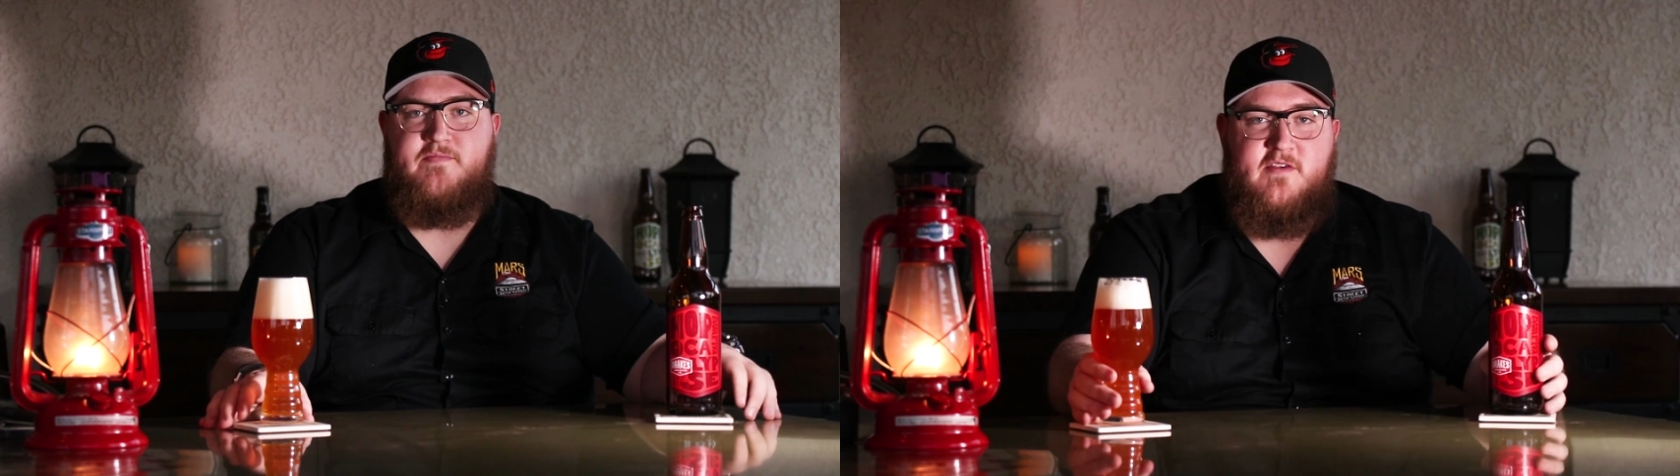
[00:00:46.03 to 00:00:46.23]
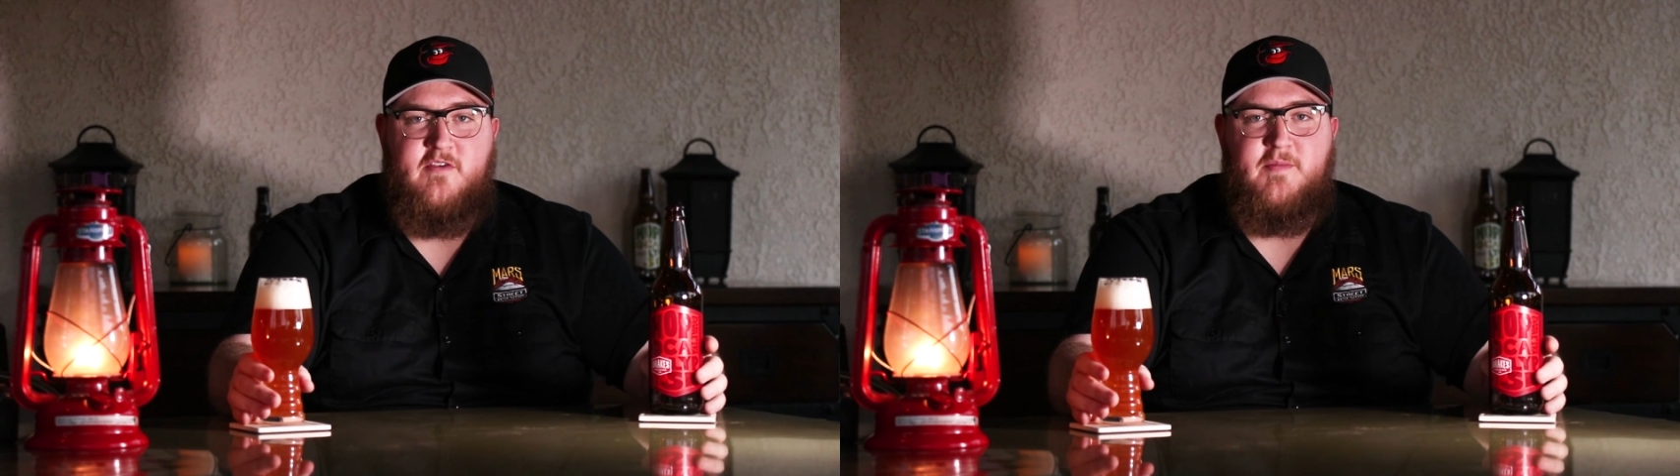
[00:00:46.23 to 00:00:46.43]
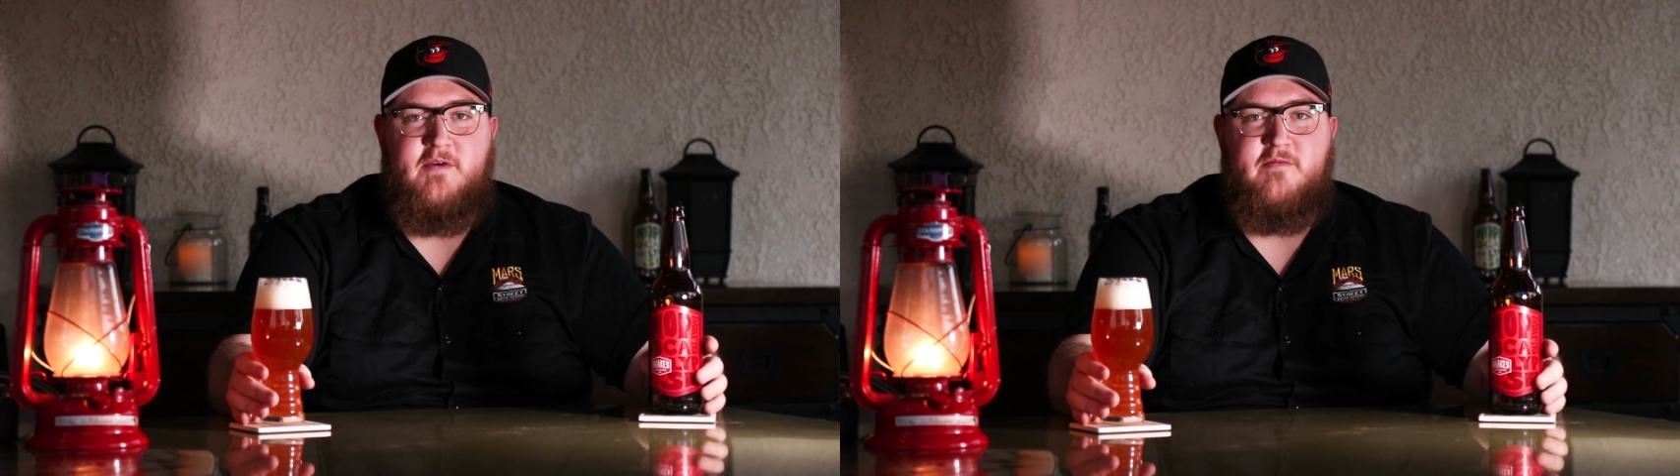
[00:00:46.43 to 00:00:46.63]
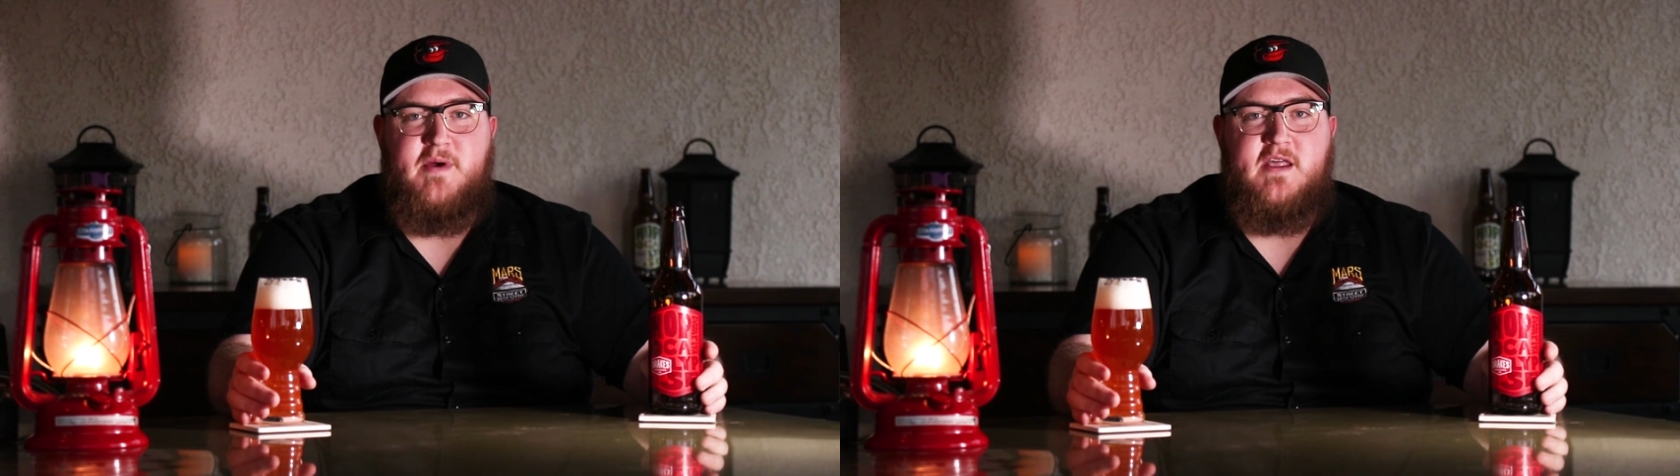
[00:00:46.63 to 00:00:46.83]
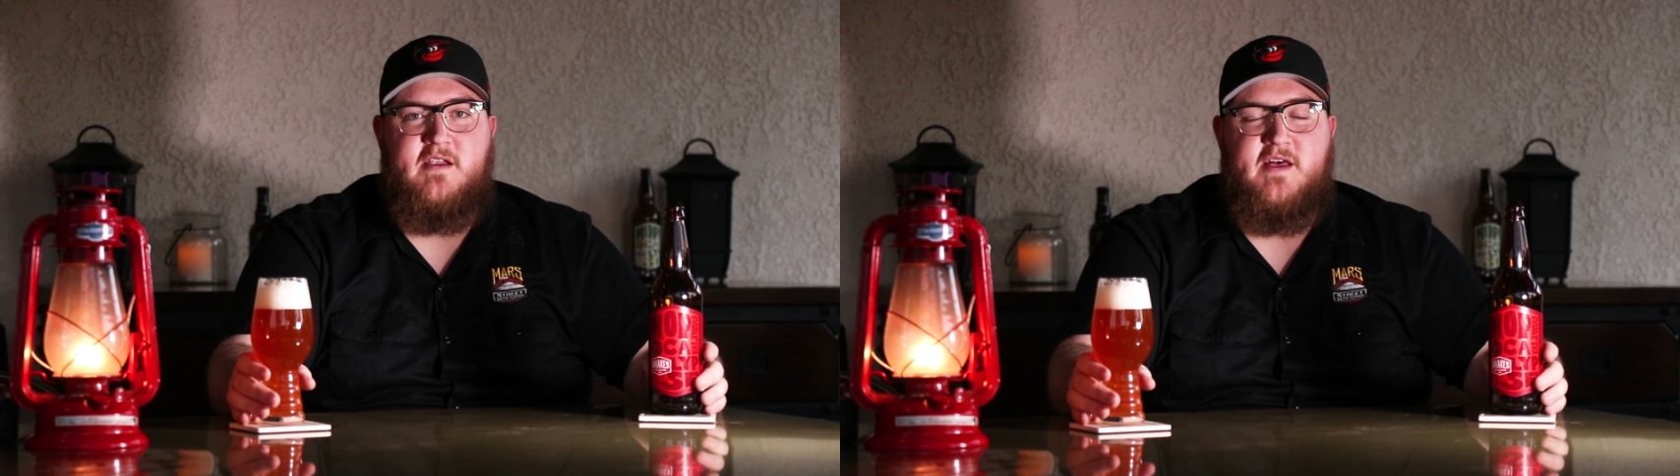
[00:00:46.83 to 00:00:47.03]
So this beer was
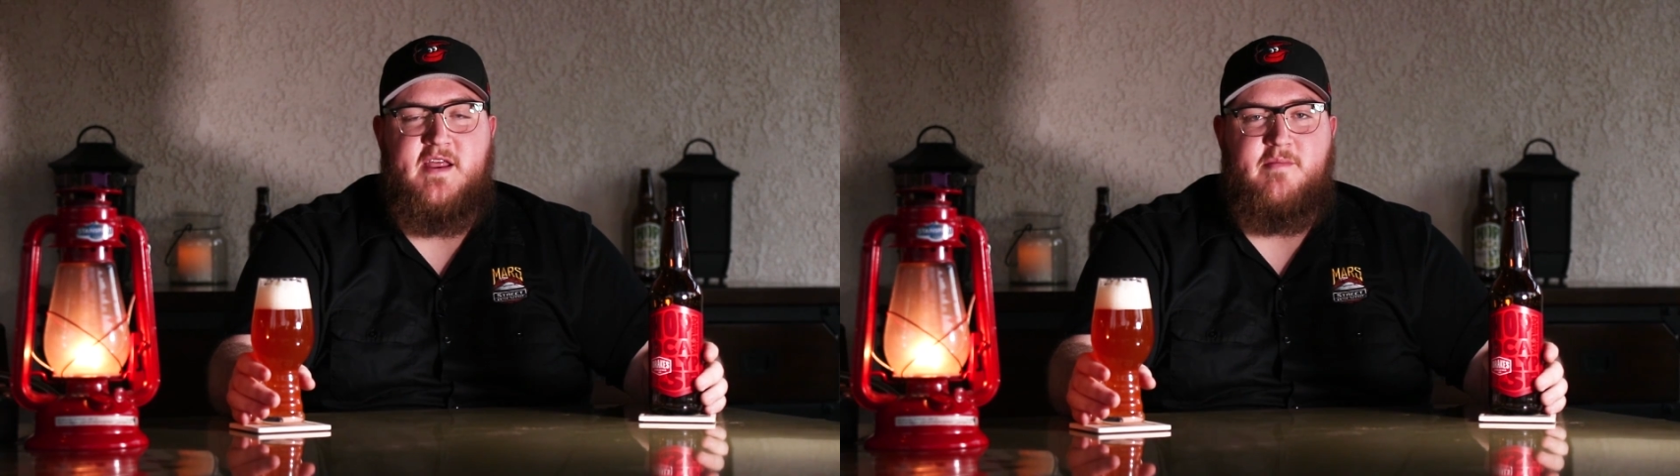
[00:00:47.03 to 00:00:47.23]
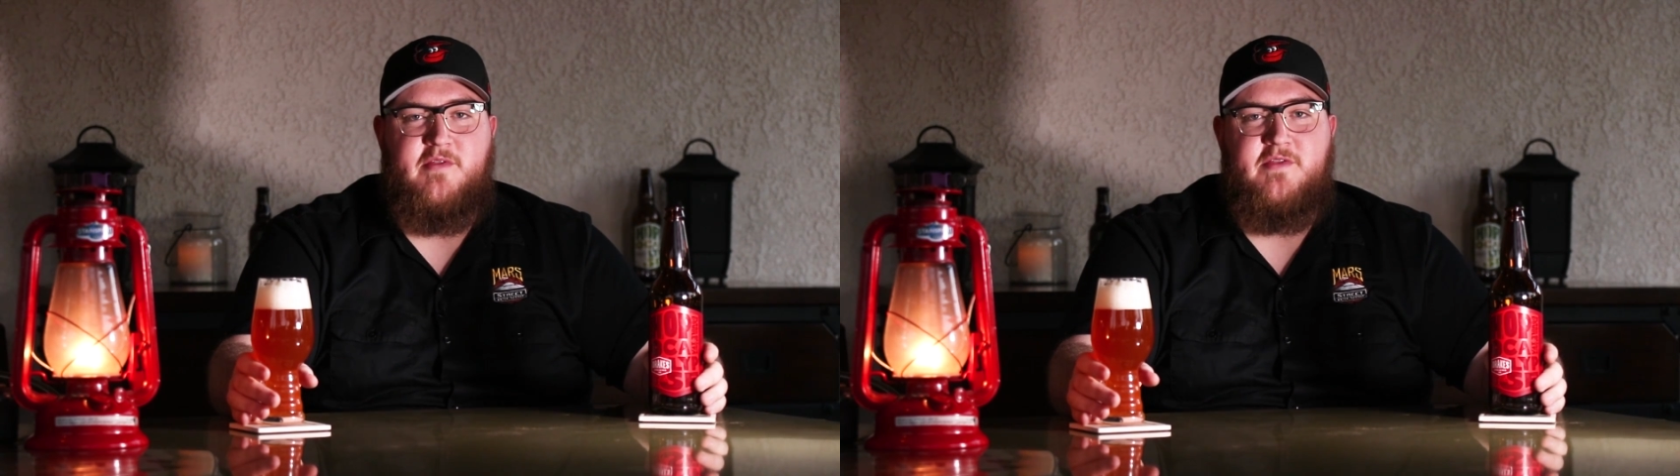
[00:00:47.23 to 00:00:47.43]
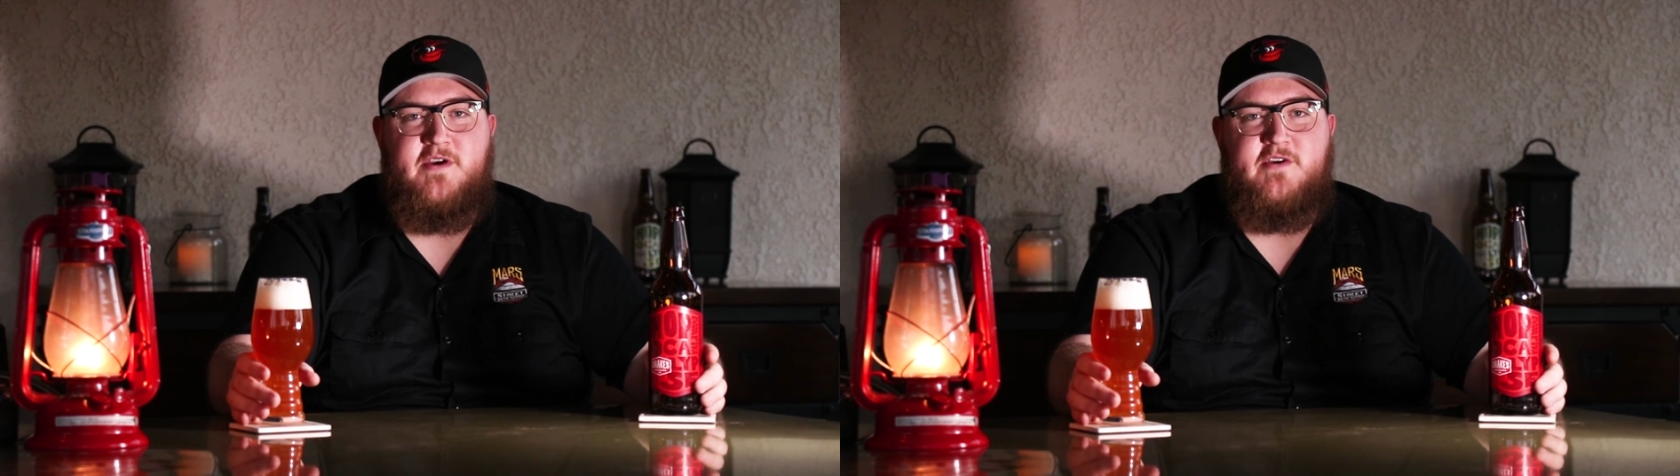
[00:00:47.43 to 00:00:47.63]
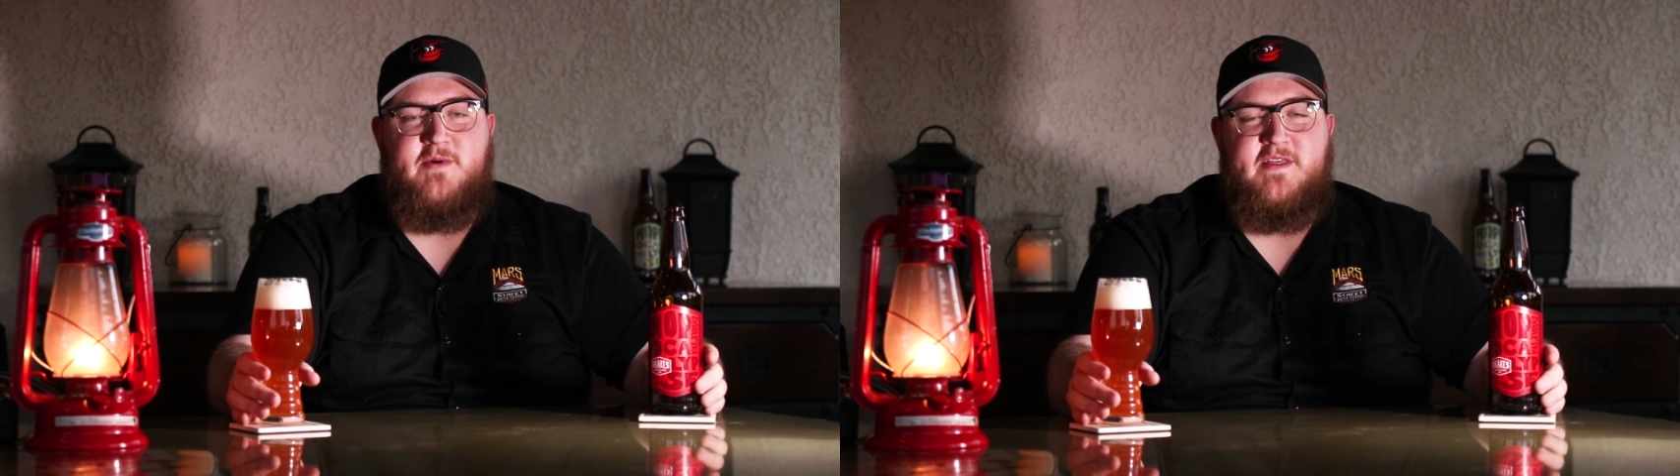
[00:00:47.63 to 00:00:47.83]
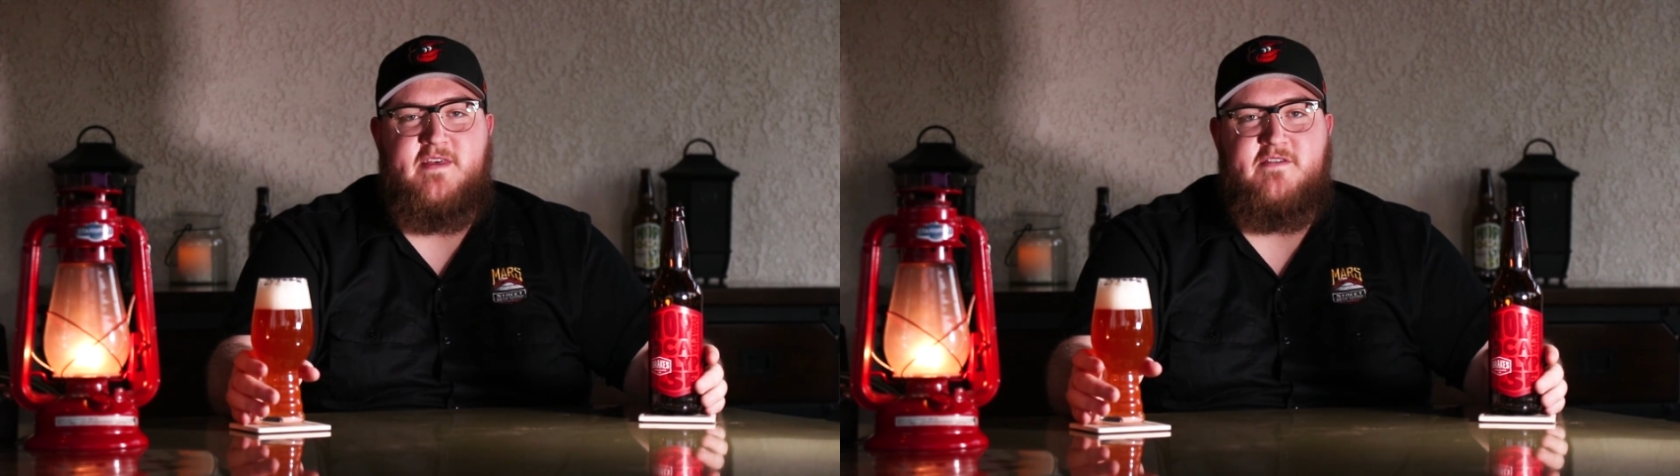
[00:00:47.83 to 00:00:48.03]
bottled on April 3rd,
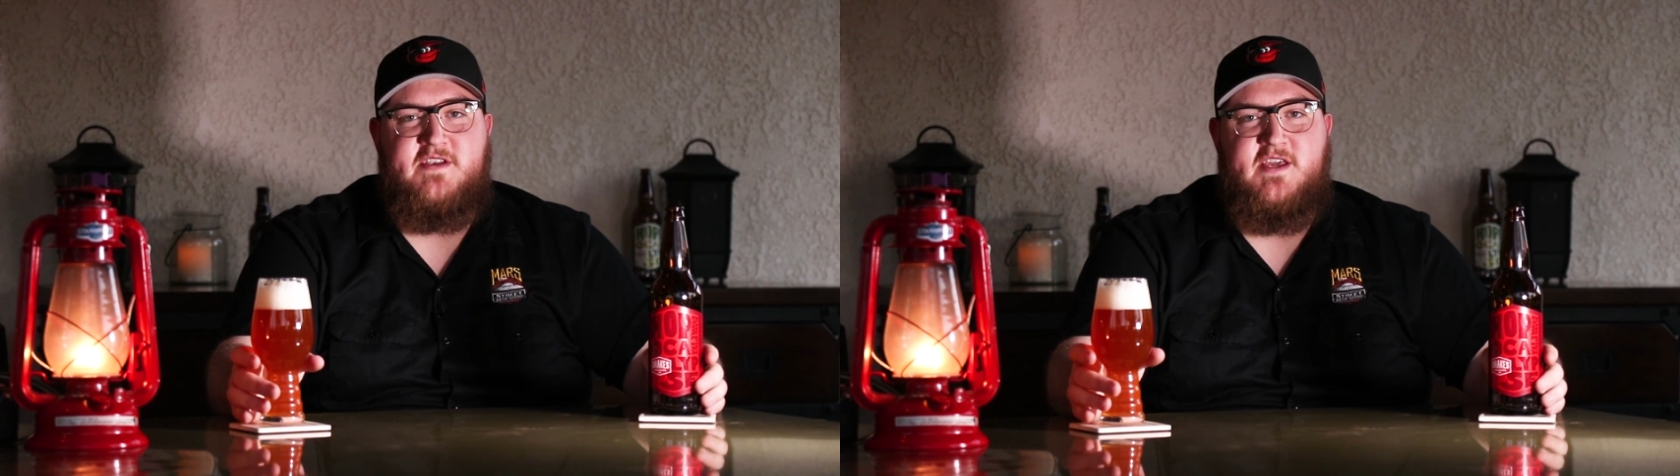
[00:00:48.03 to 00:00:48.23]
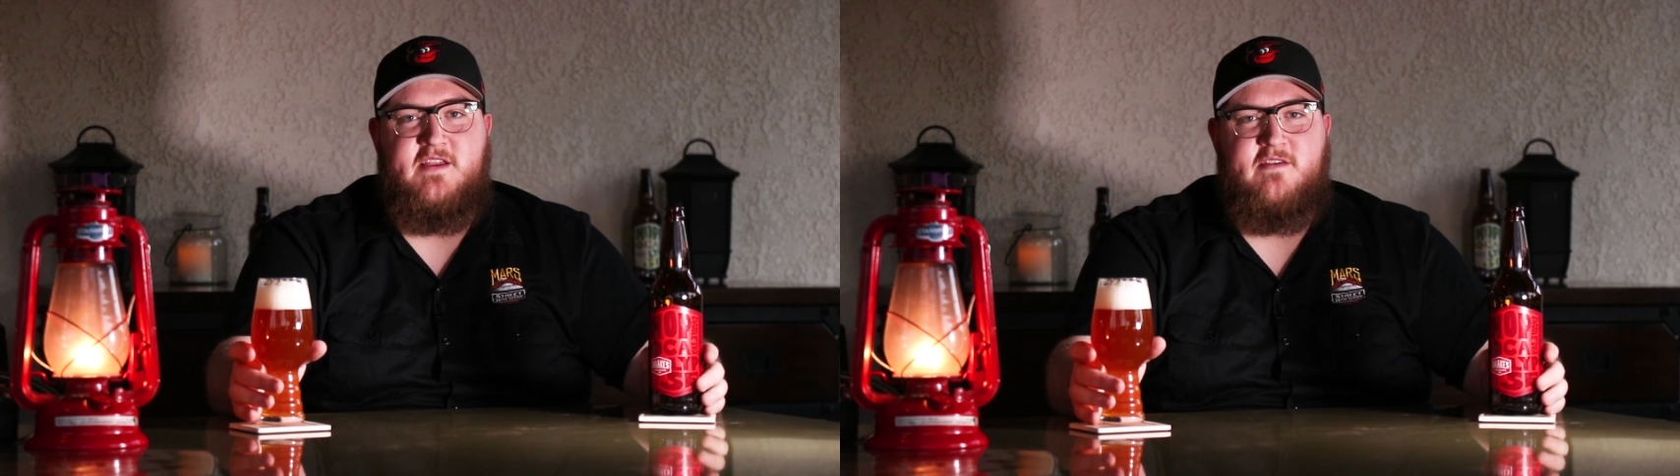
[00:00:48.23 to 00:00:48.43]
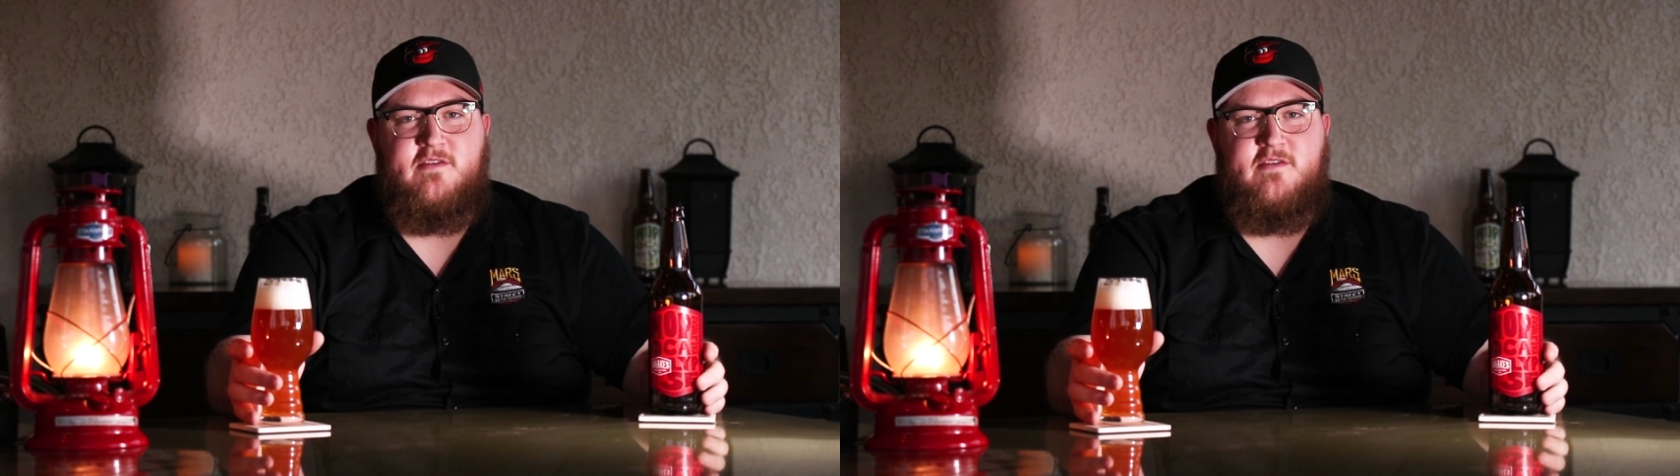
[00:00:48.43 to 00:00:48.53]
2017,